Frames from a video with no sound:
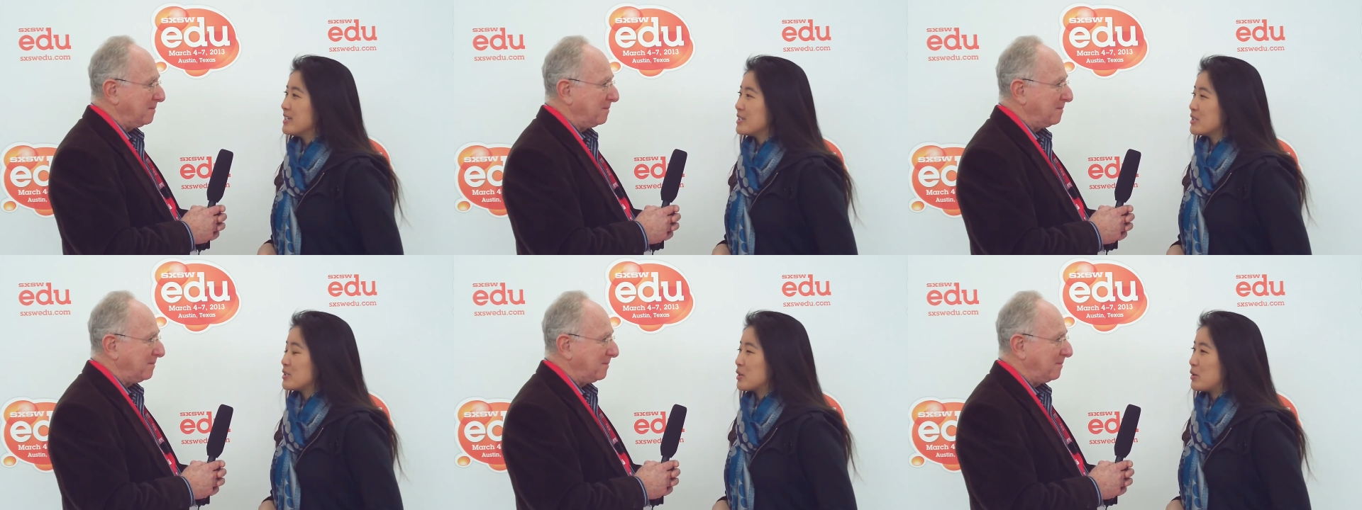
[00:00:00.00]

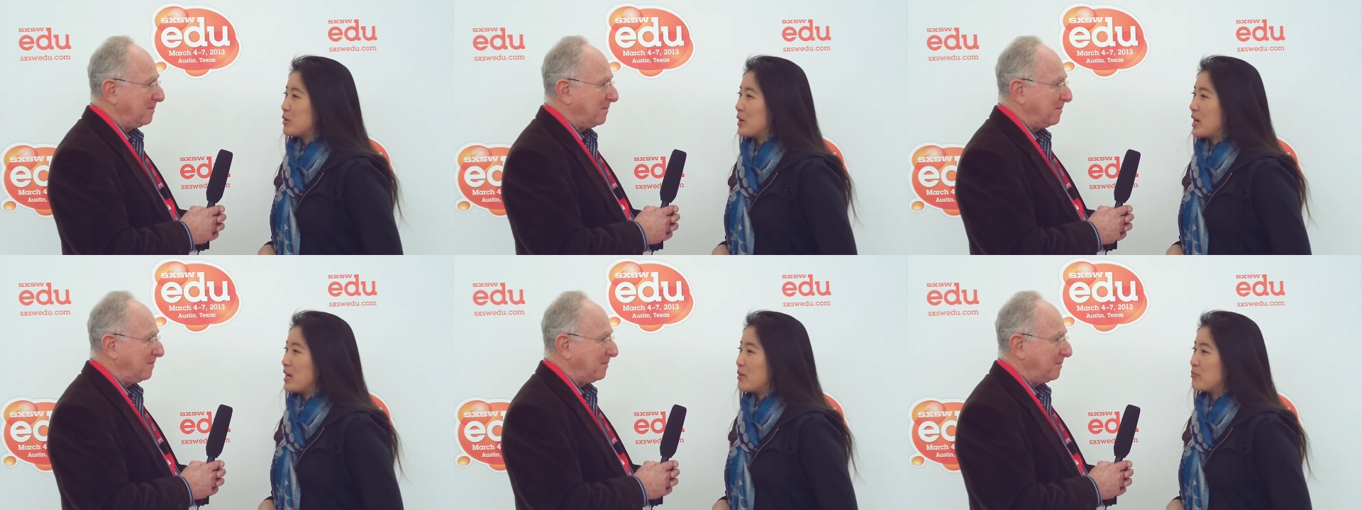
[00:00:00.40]

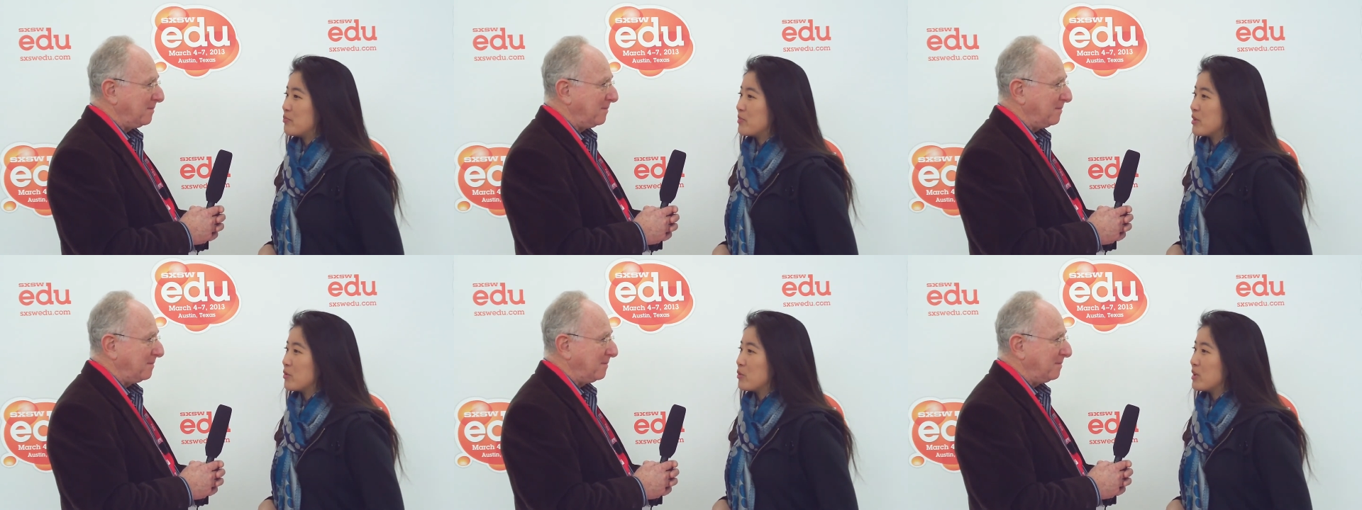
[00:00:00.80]
Speaker 1: So um,
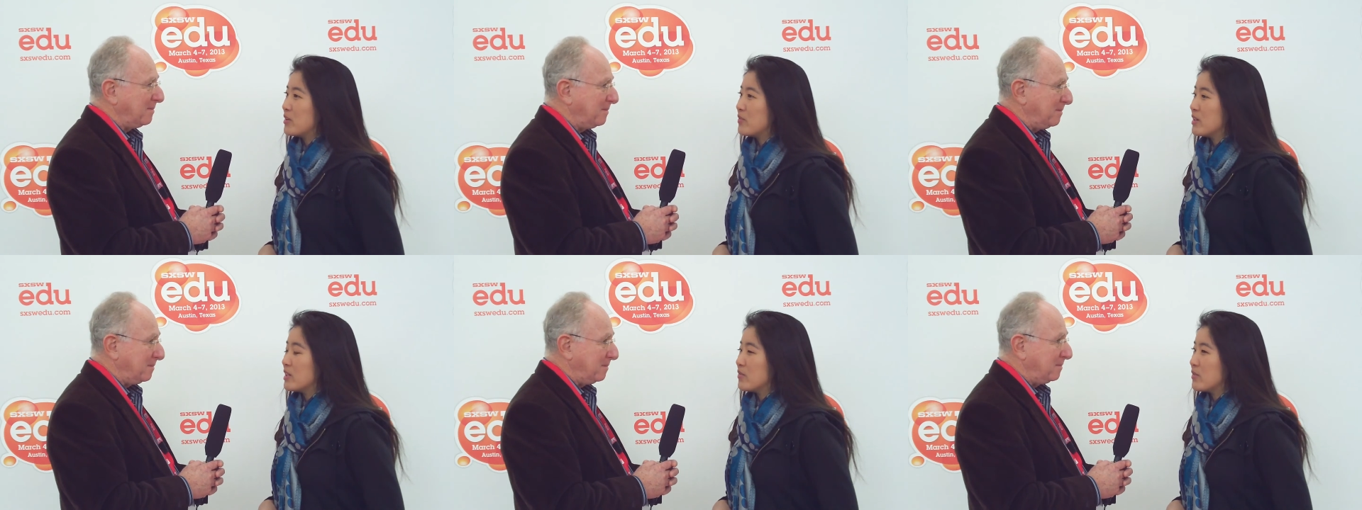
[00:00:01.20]

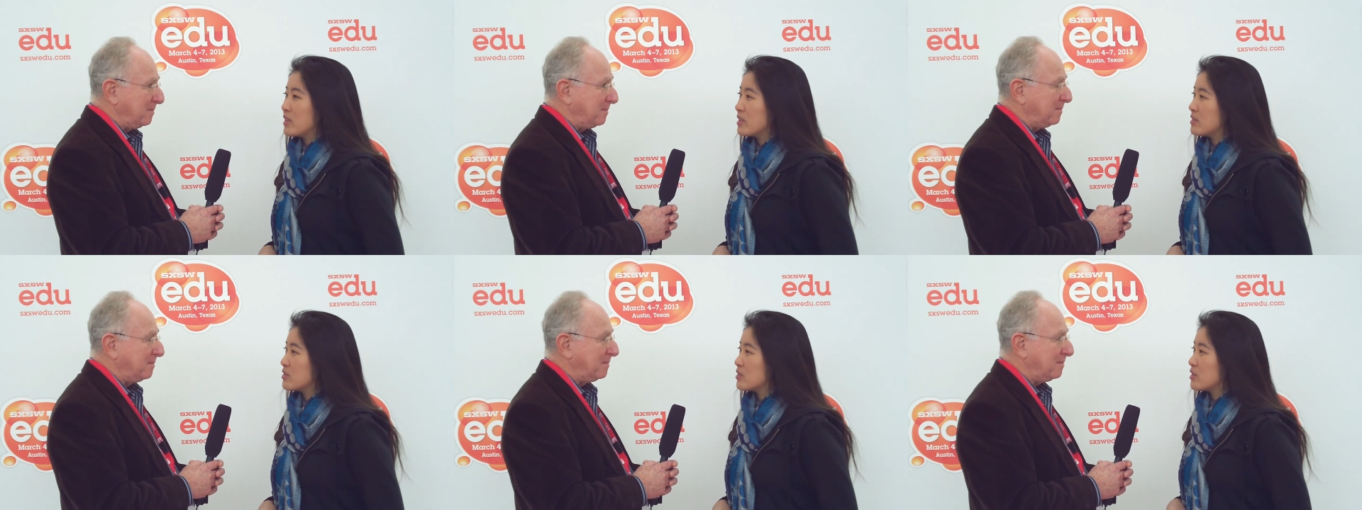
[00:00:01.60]
even if
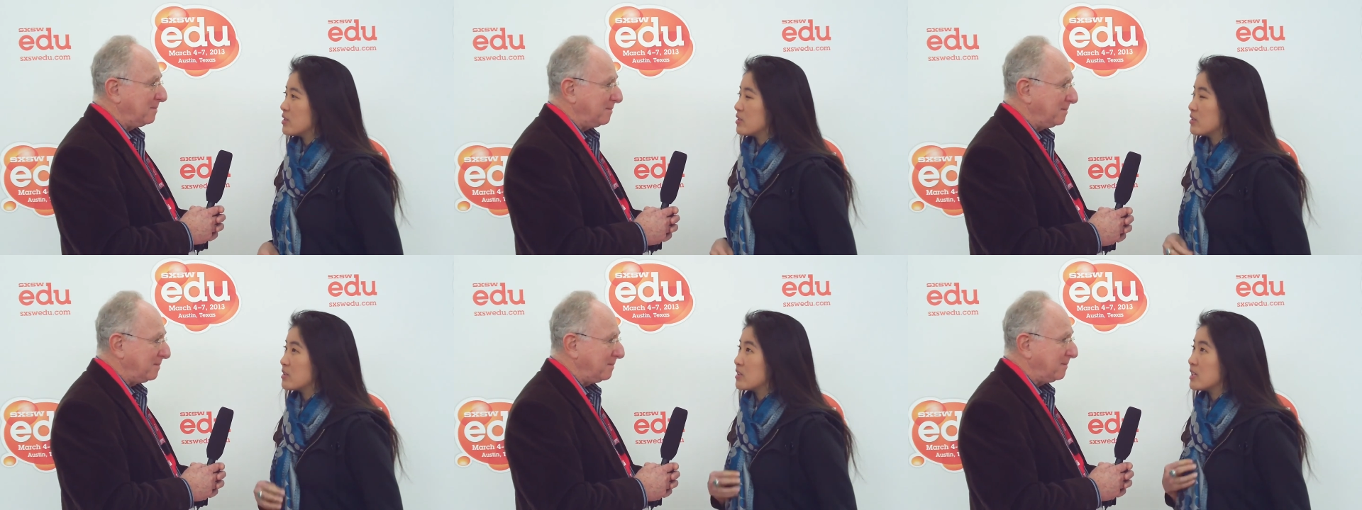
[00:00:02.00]
the